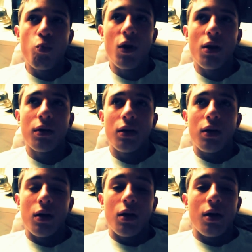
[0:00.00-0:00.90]
Mm.
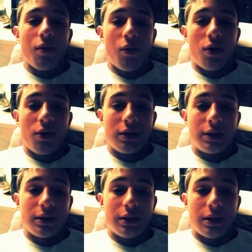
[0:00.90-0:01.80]

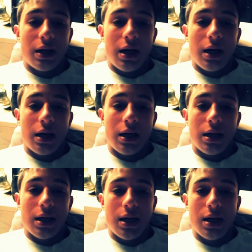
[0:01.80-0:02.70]
More,
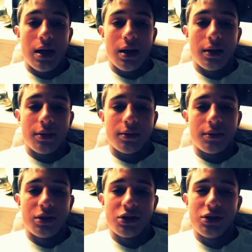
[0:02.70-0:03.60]
uh,
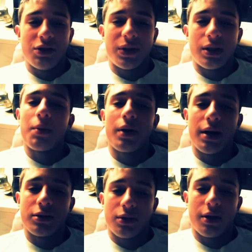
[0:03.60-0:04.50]
there's different type of
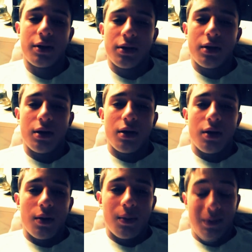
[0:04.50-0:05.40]
guys, okay?
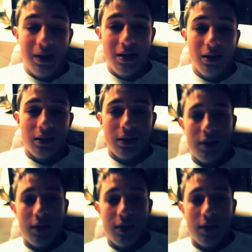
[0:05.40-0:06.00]
Me,